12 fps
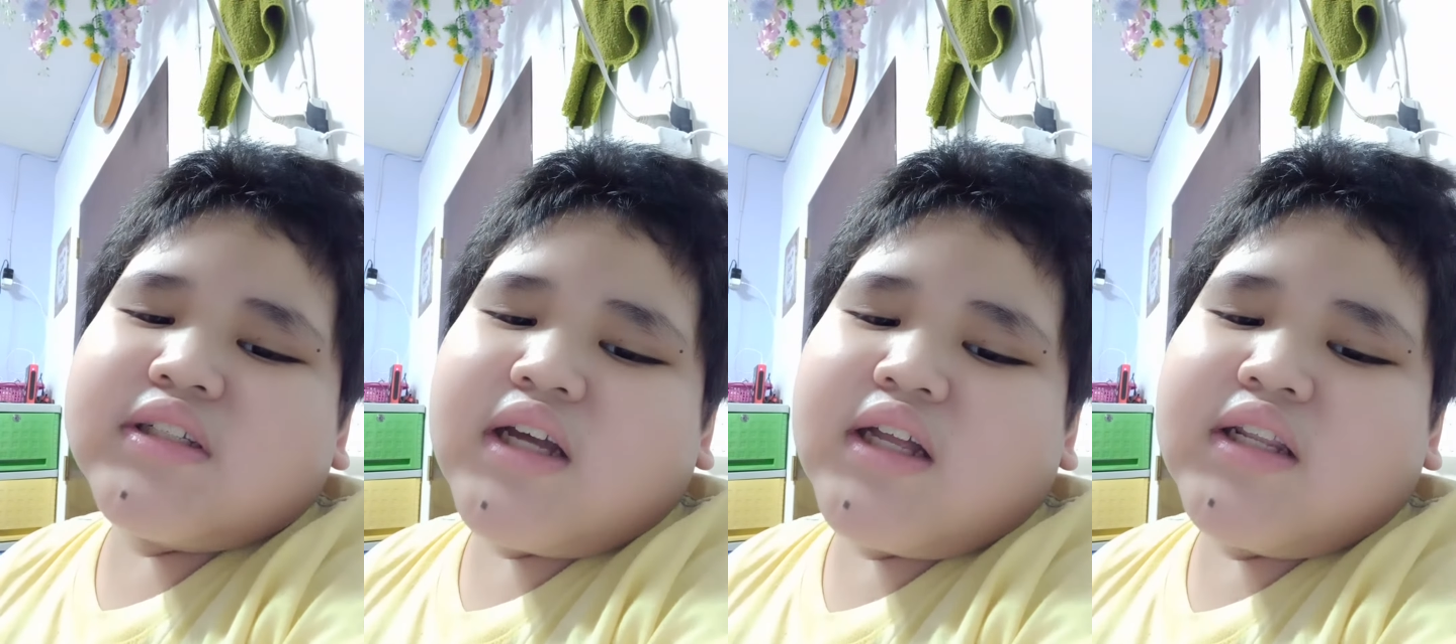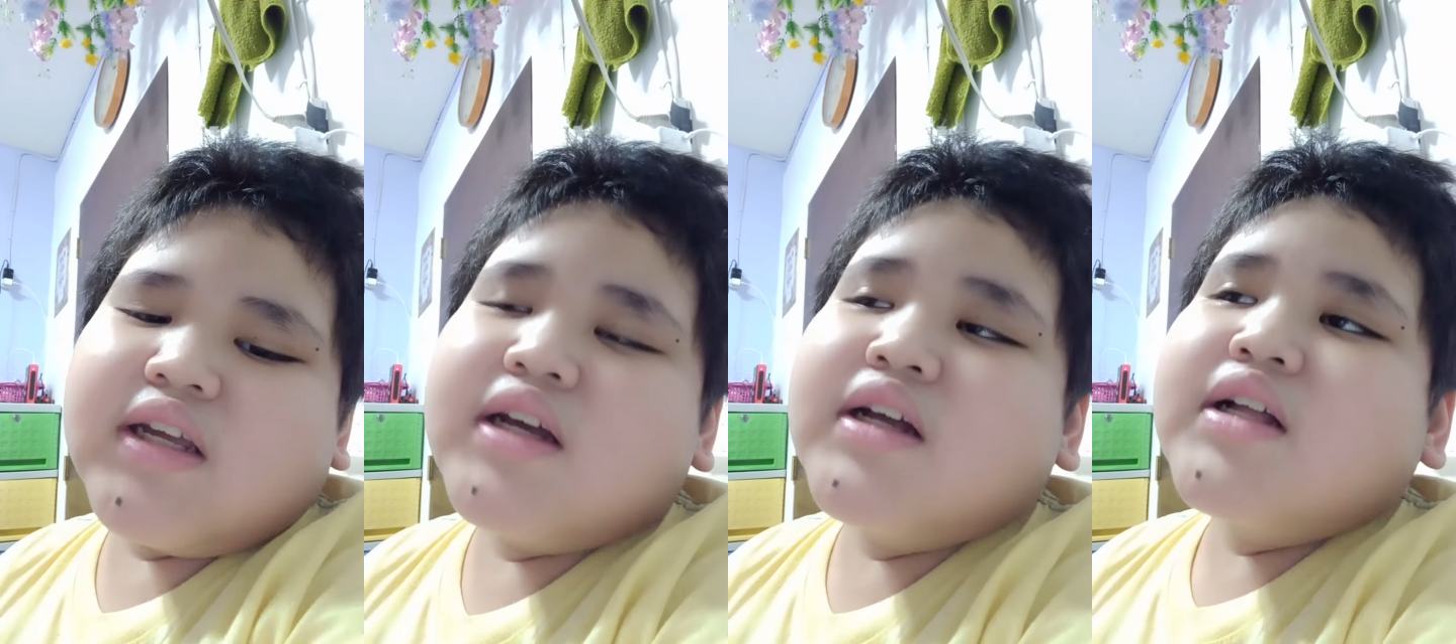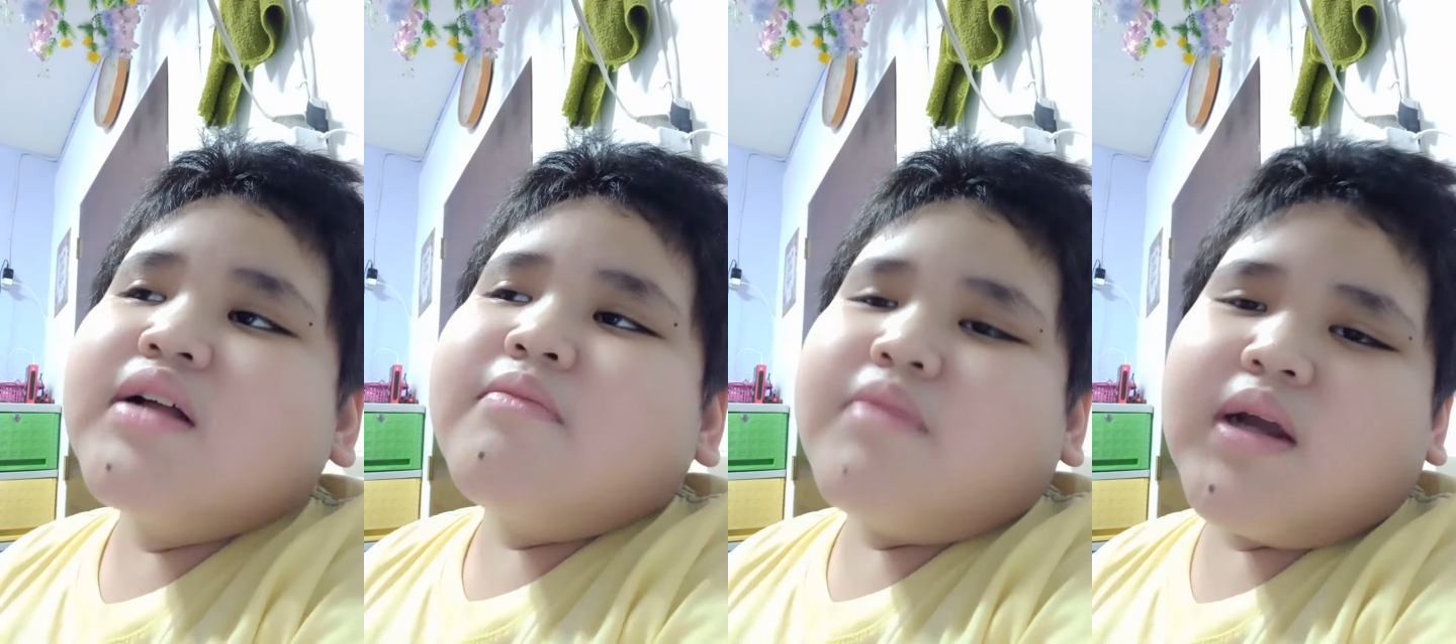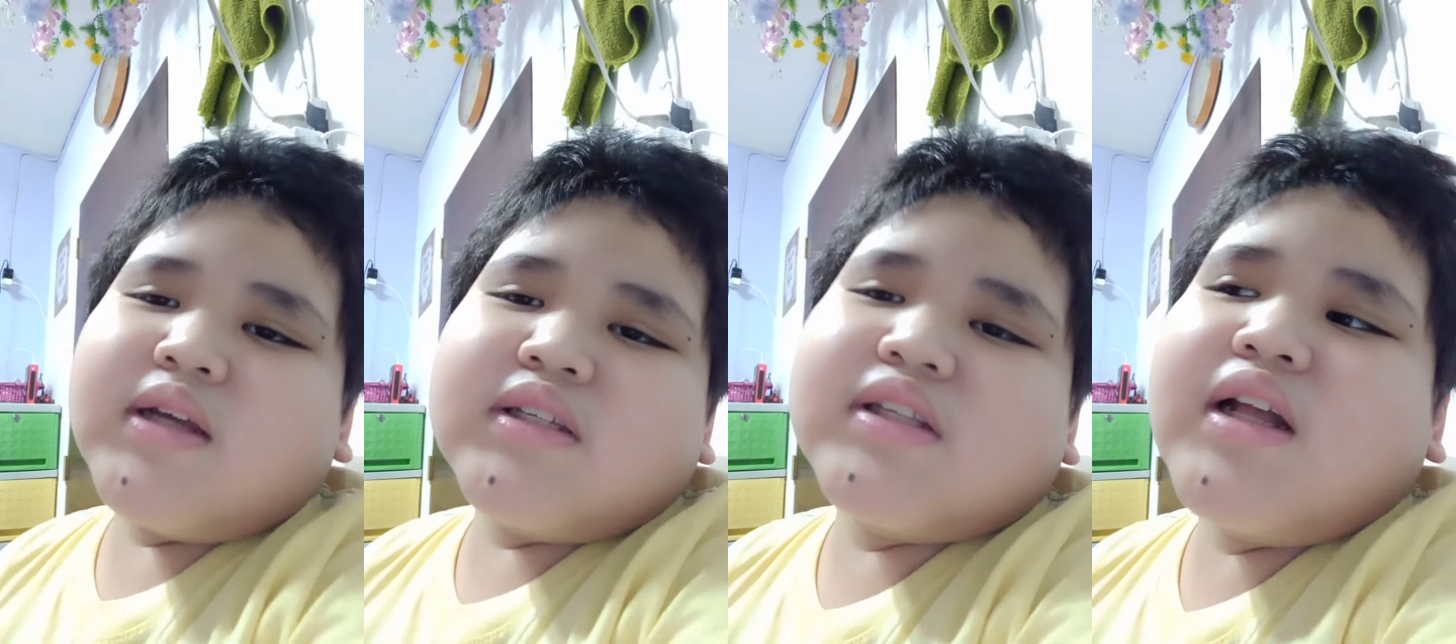and
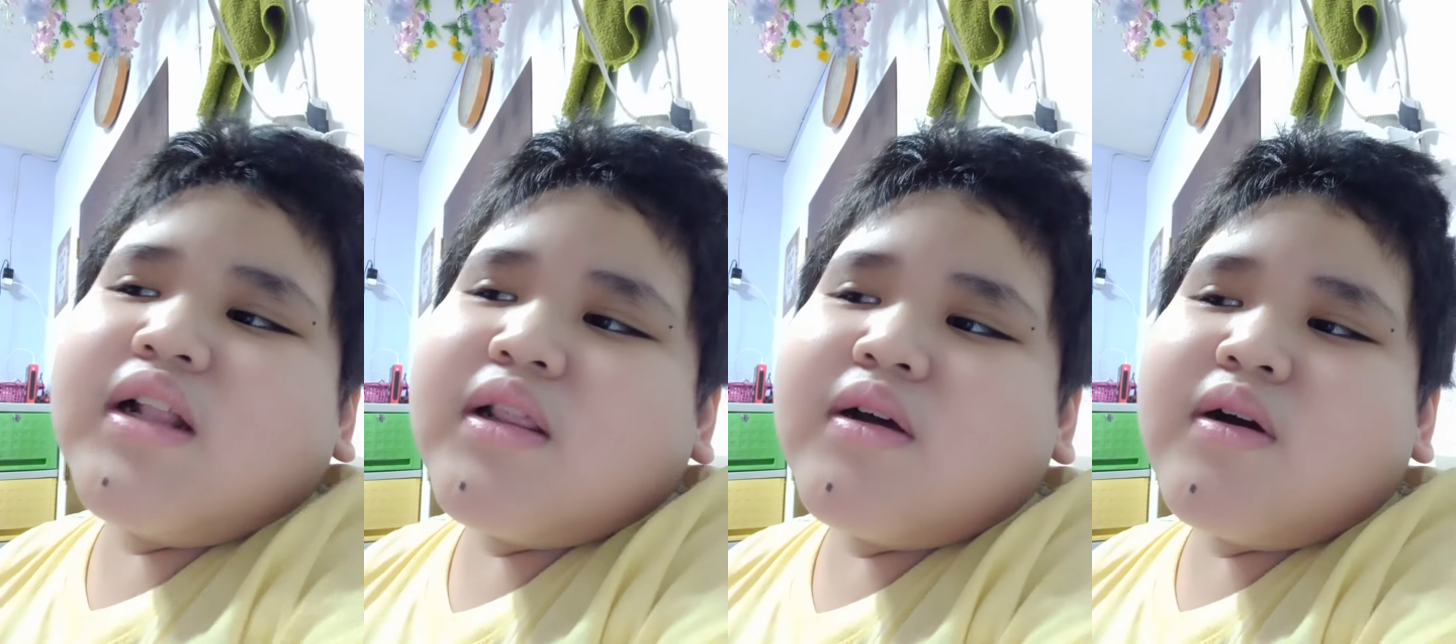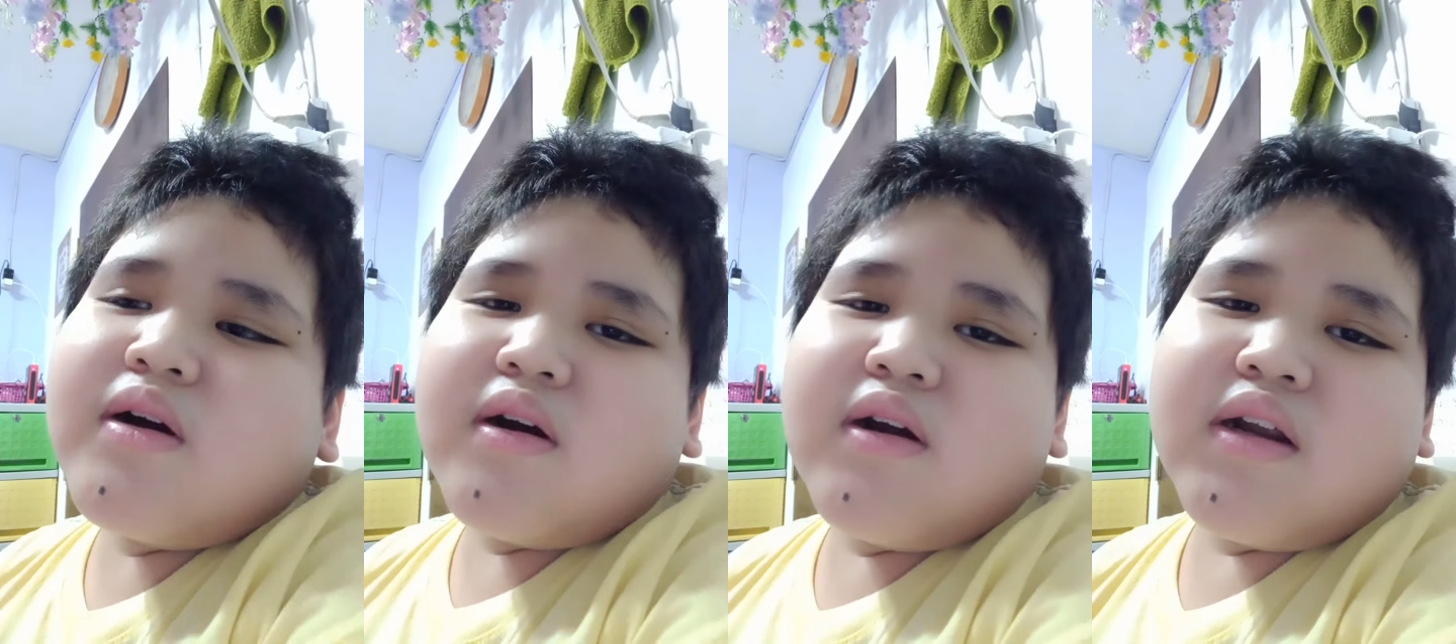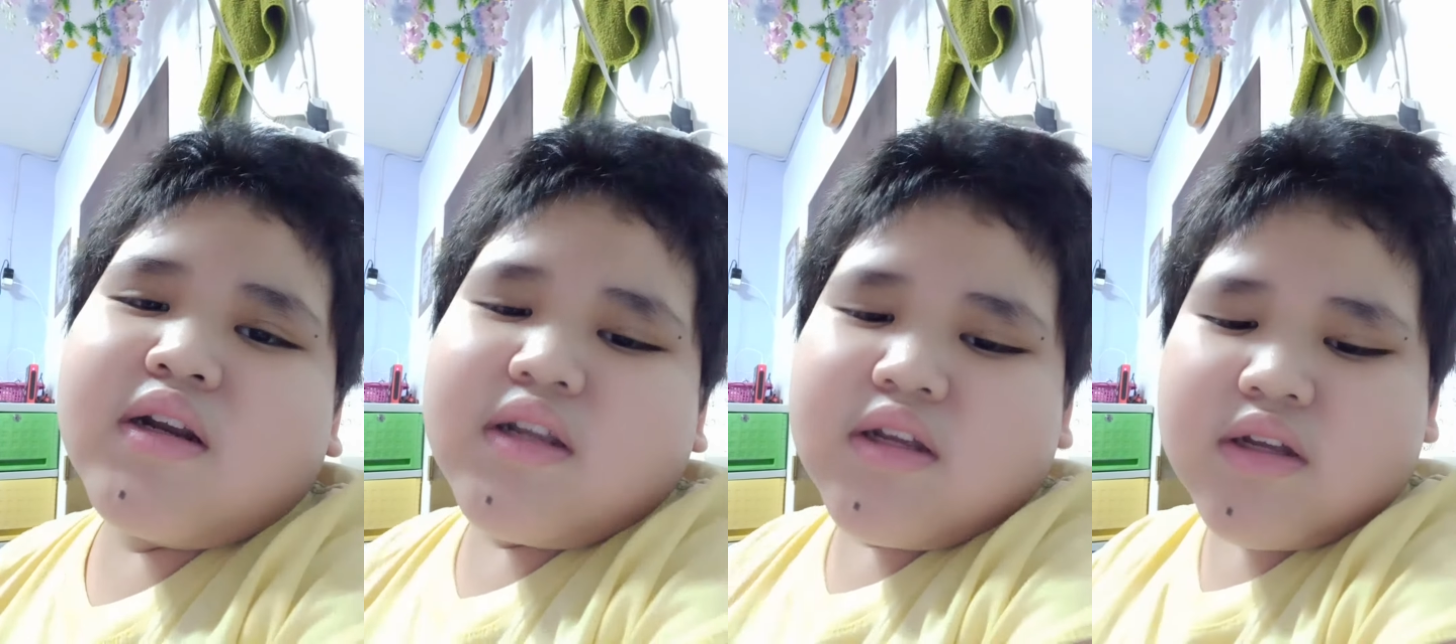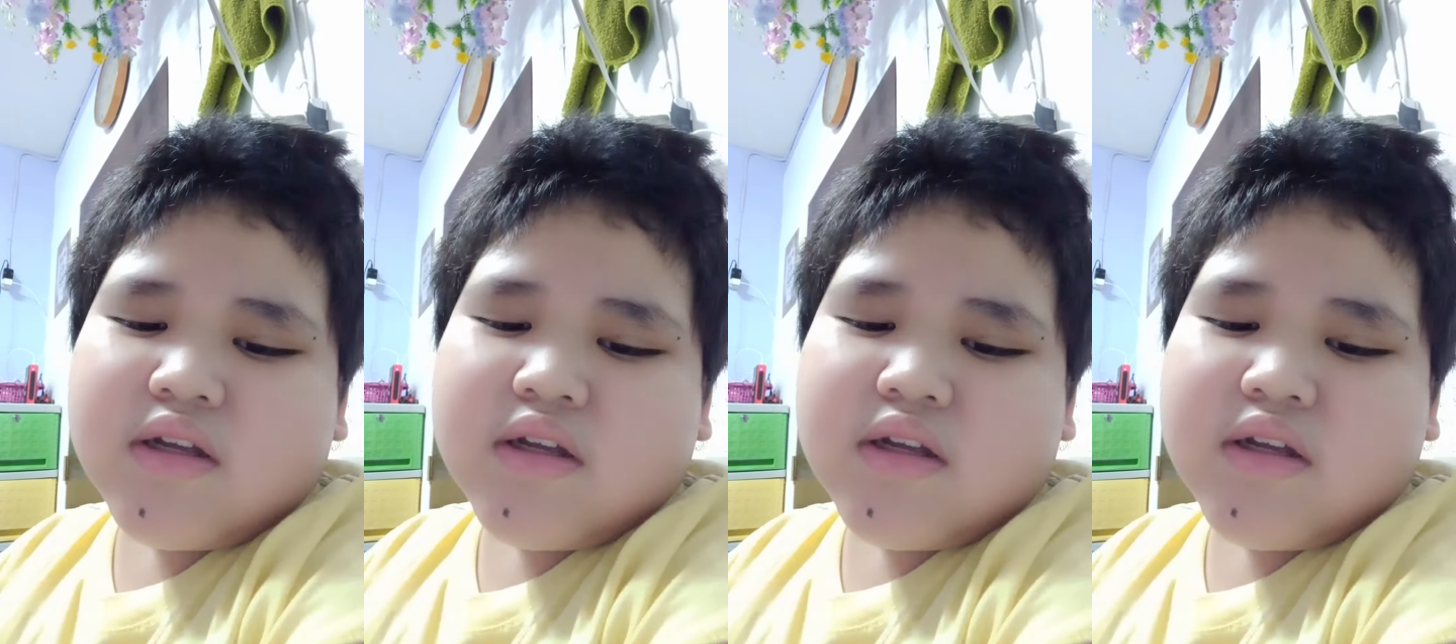praise the Lord